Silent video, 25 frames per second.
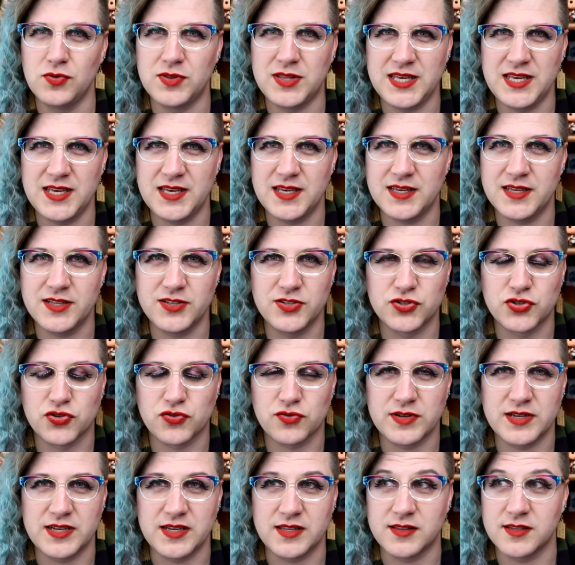the
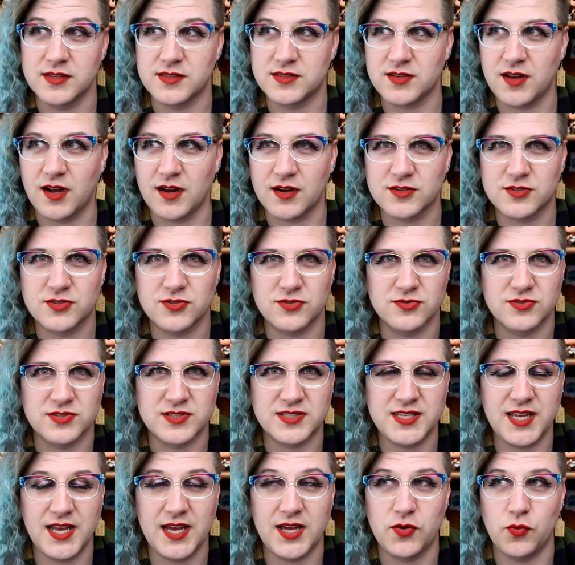intrigue. The Doctor's
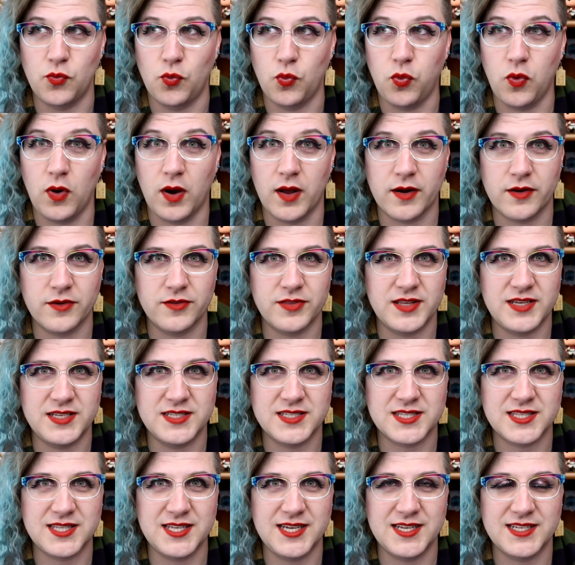dead. What are these
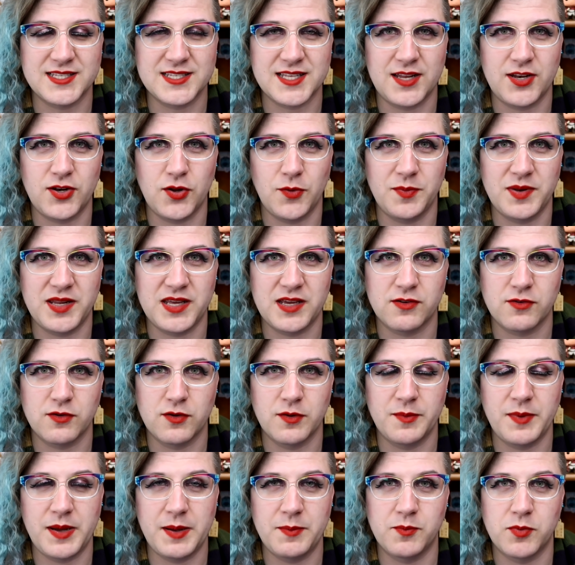things that nobody can
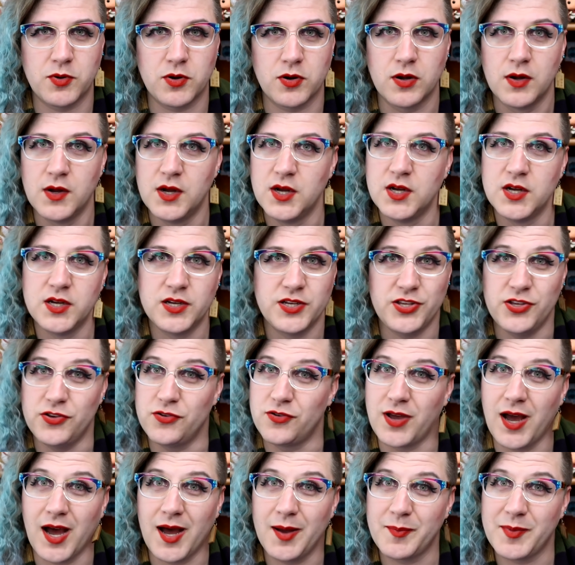remember? You
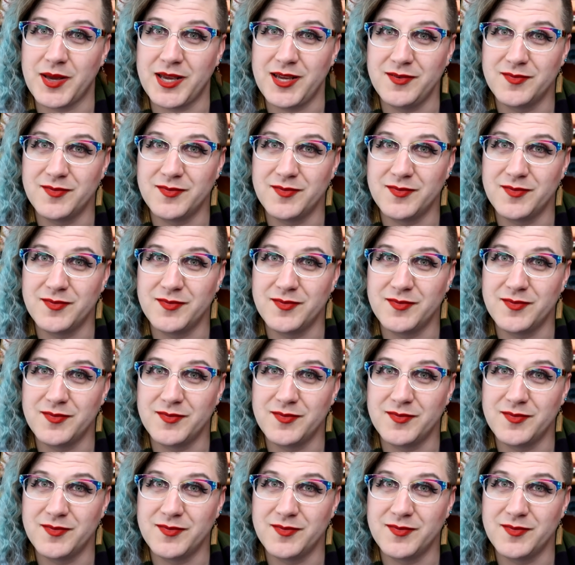got me.